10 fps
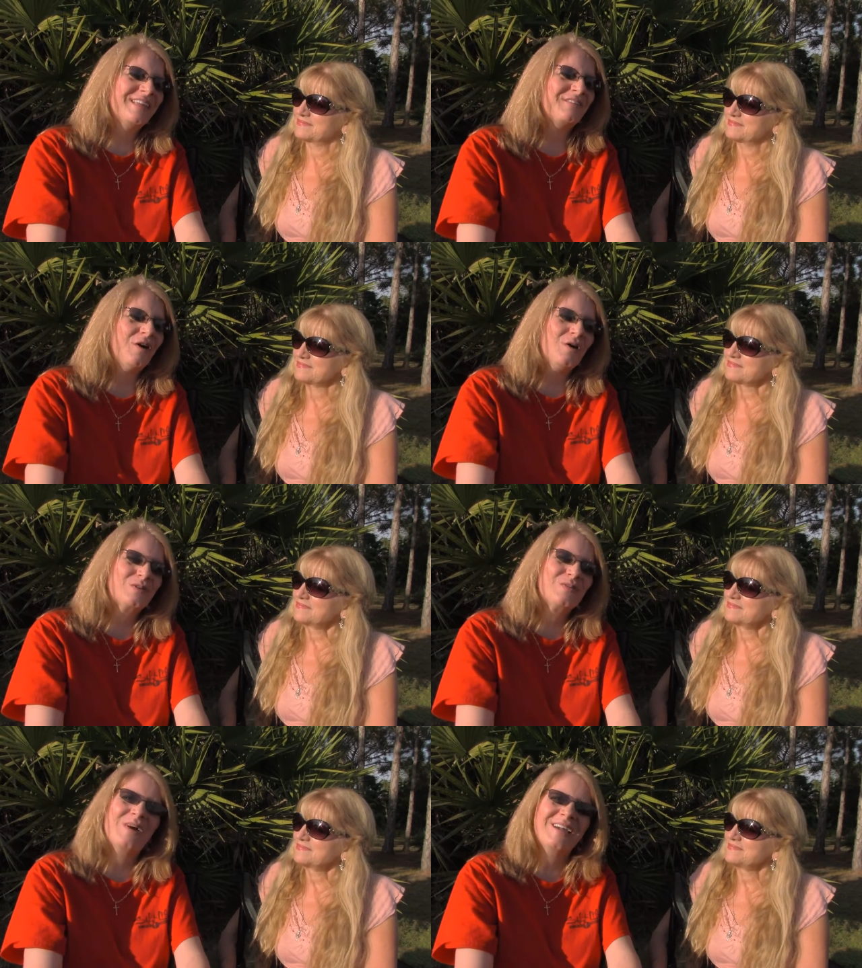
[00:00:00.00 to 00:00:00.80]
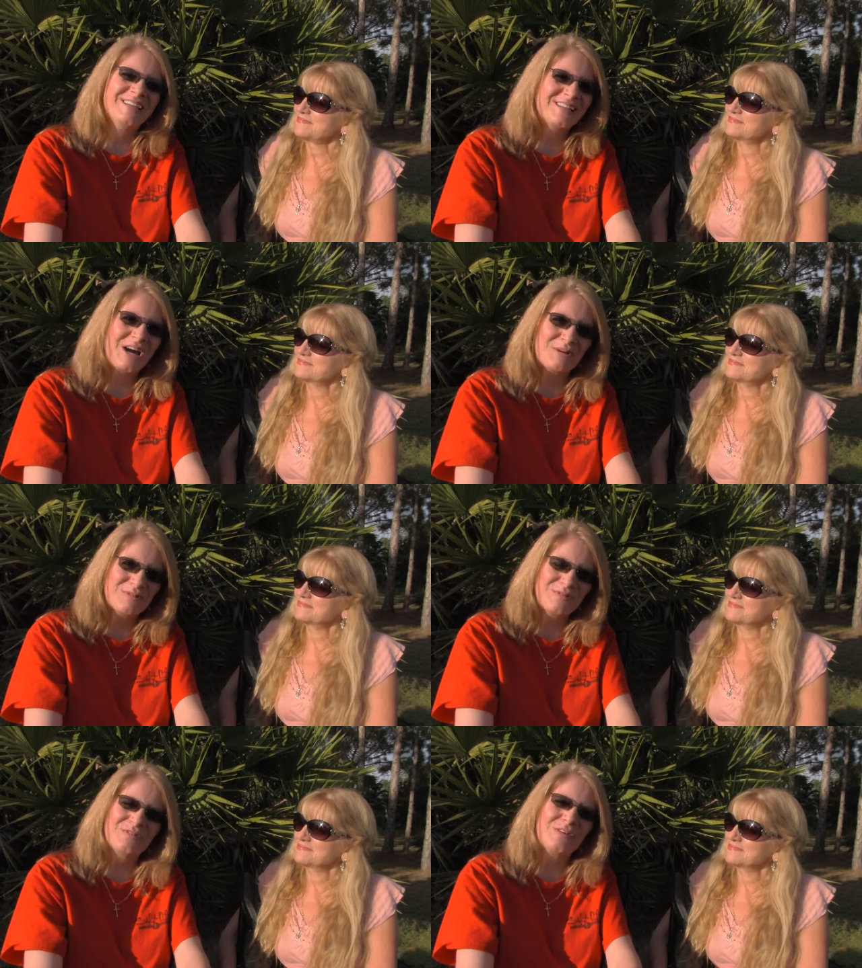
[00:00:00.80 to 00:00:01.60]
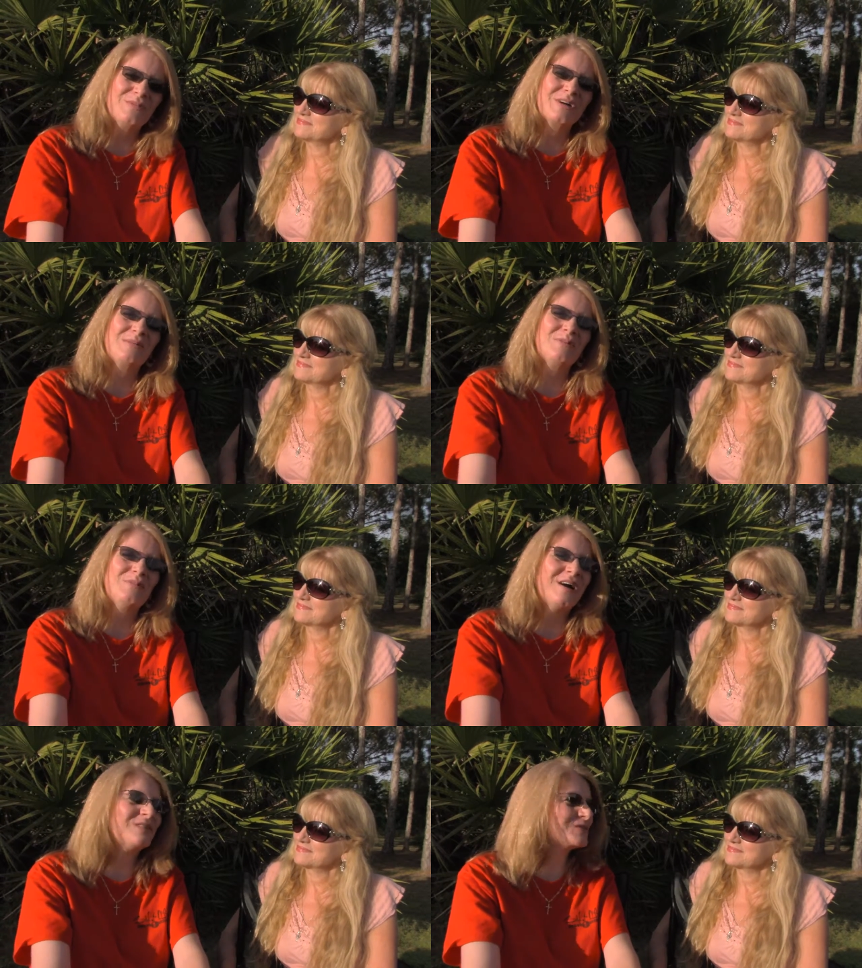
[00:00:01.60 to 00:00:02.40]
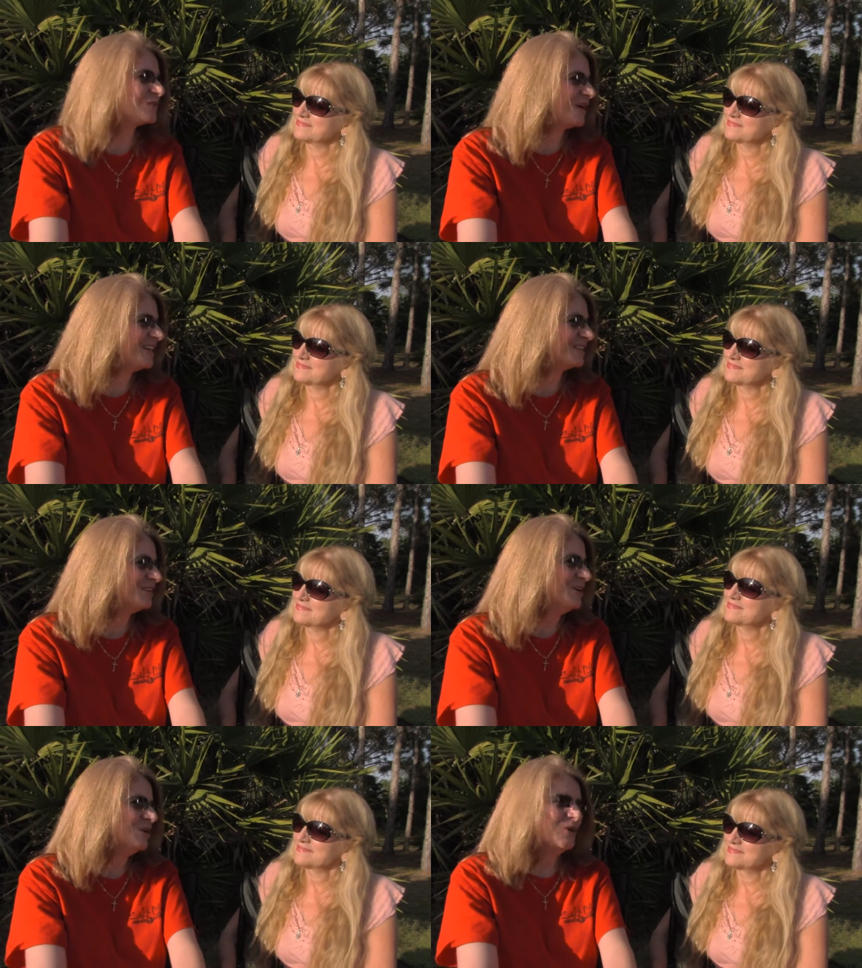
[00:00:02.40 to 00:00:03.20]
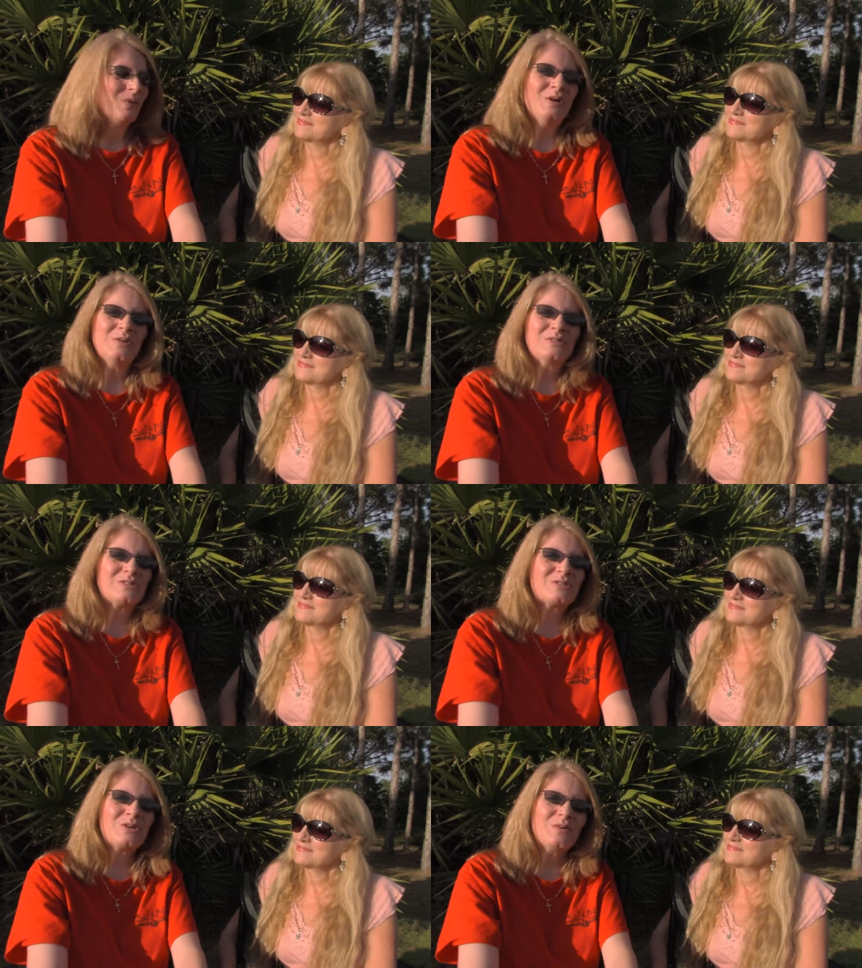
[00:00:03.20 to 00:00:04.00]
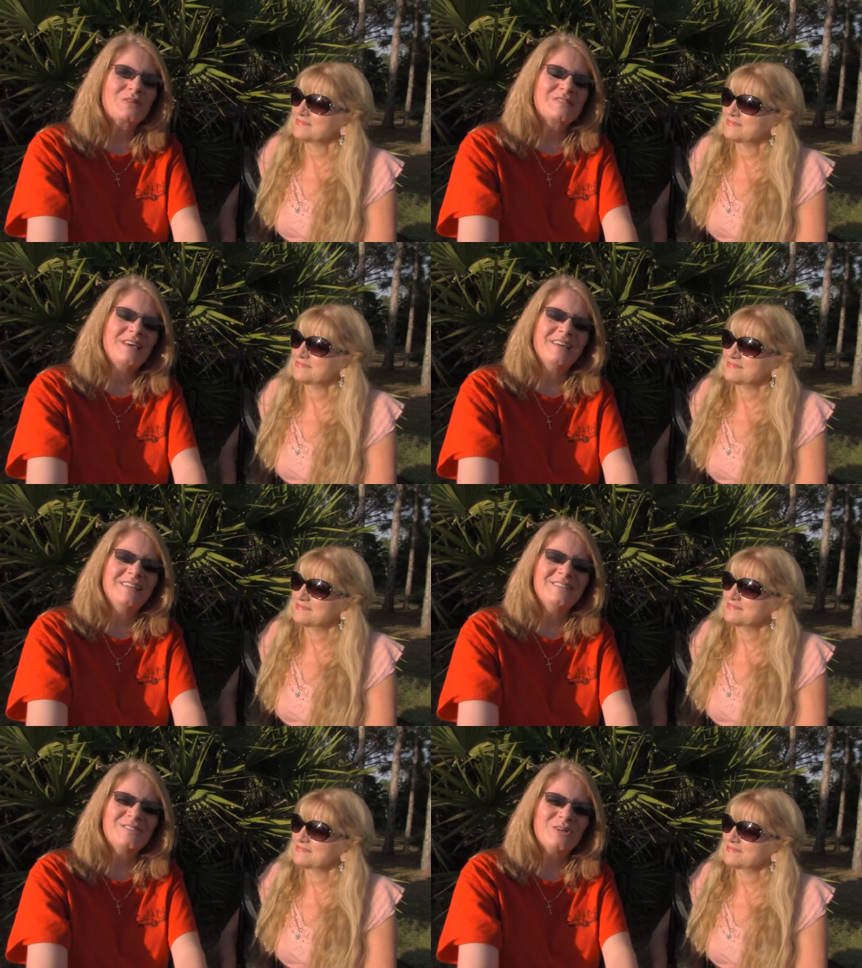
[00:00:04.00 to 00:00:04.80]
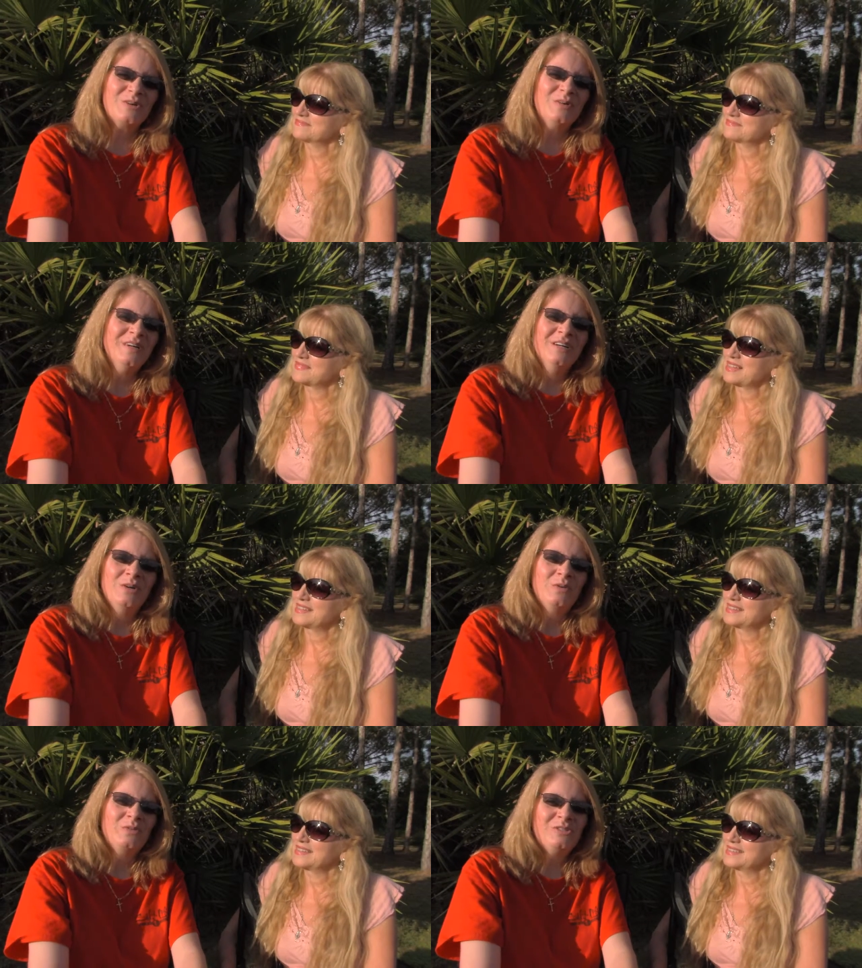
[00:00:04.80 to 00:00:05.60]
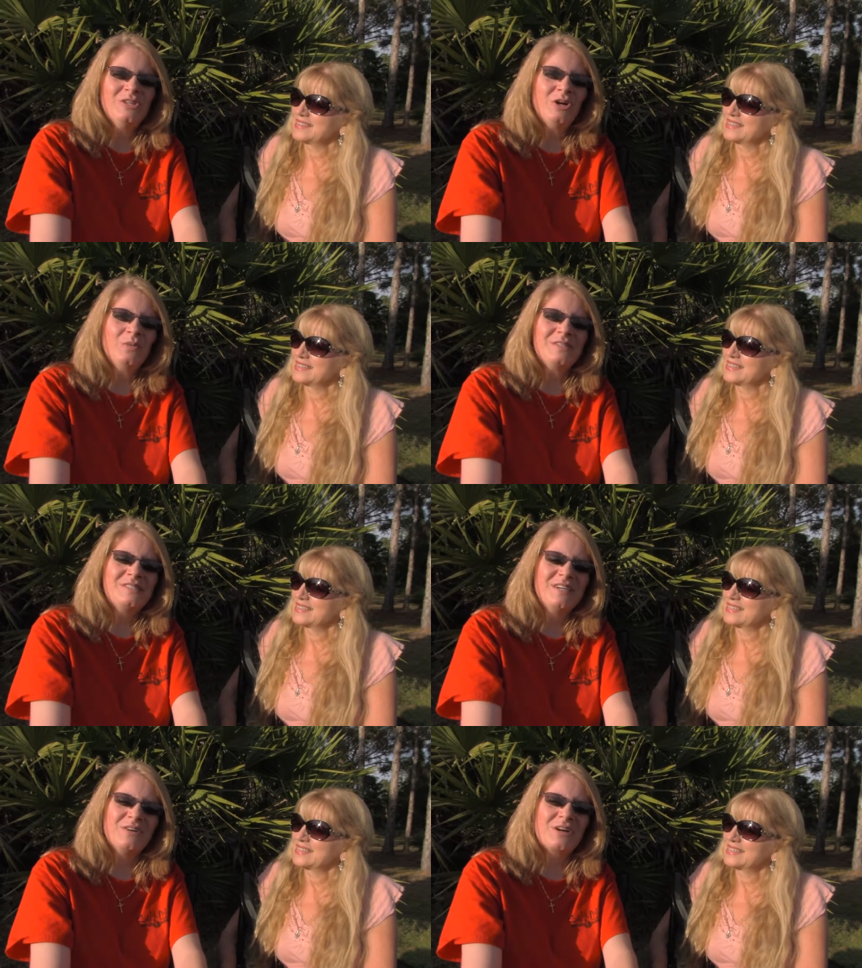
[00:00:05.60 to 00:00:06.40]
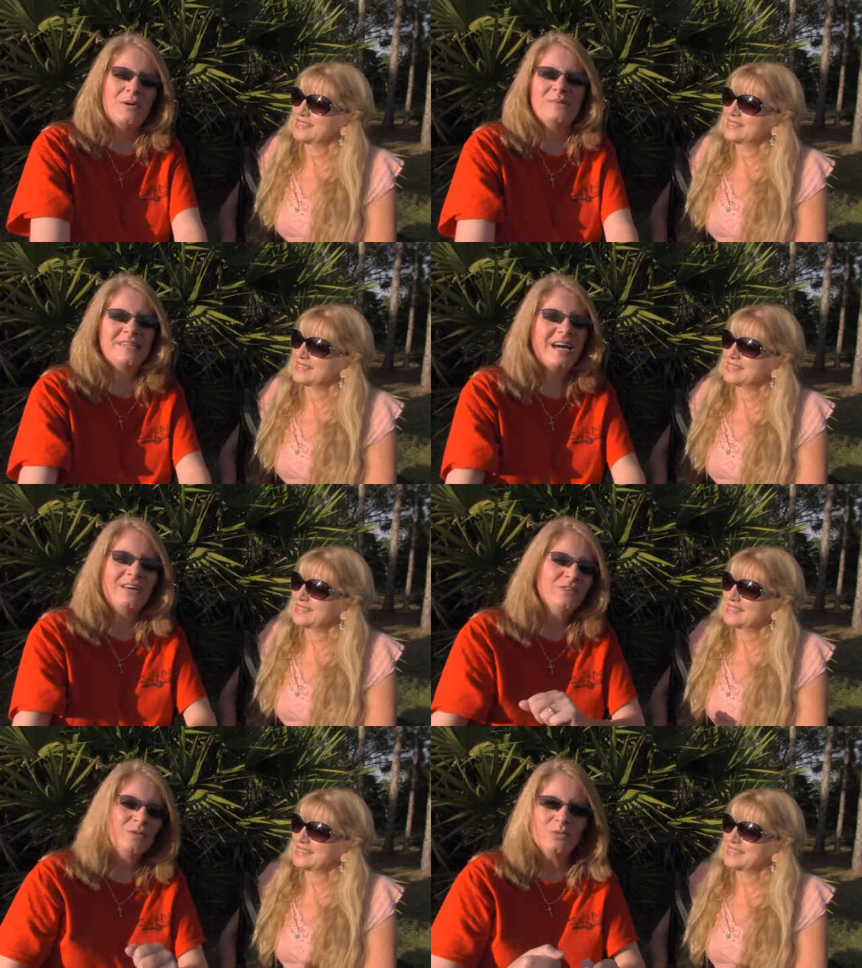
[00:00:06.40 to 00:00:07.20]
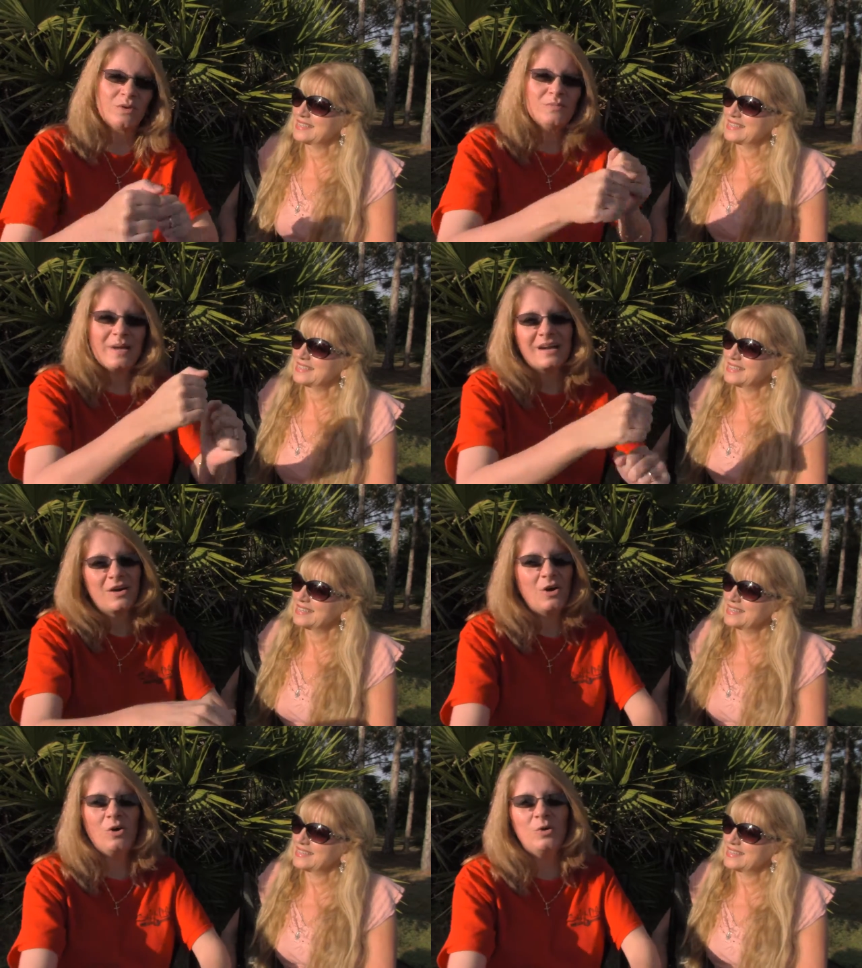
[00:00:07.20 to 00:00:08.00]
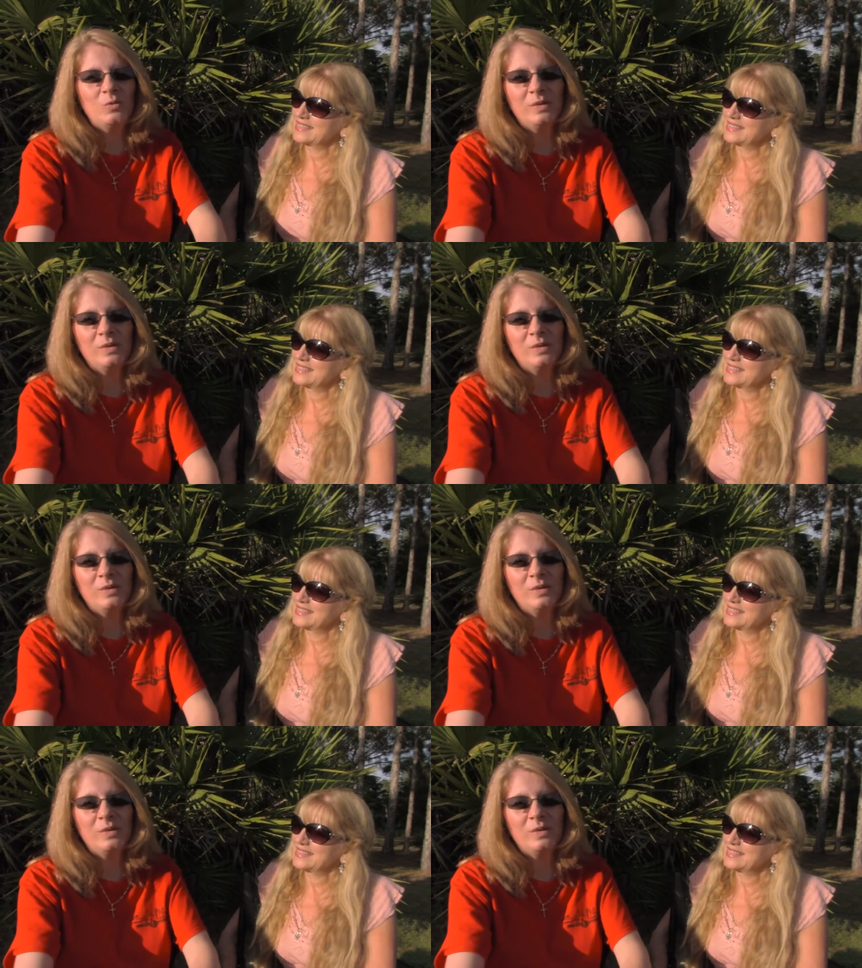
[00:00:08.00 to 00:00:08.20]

Speaker 1: that Volkswagen coming from a couple miles away and we were just so excited. So, you know, we'd see her coming down and we'd run back home.